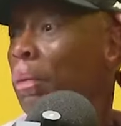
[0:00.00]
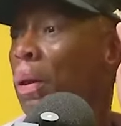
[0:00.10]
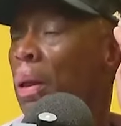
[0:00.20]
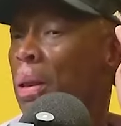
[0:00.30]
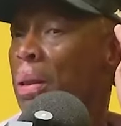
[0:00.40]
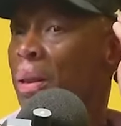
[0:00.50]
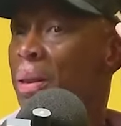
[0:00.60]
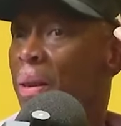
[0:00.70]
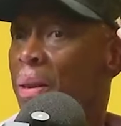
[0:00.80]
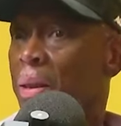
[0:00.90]
it's it's
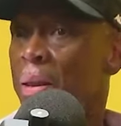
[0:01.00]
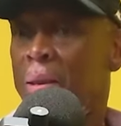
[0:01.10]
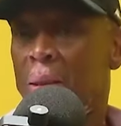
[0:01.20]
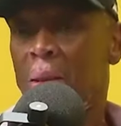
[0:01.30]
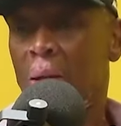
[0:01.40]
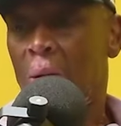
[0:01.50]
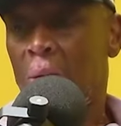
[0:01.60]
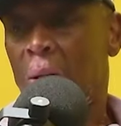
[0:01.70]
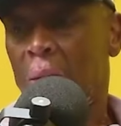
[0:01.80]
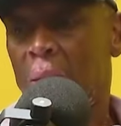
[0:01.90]
it's it's a
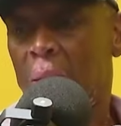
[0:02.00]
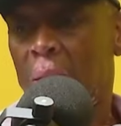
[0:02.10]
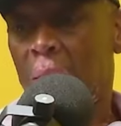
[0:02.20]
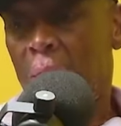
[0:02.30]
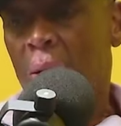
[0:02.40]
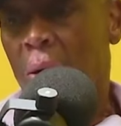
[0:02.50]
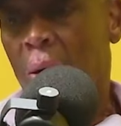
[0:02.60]
it's it's a core.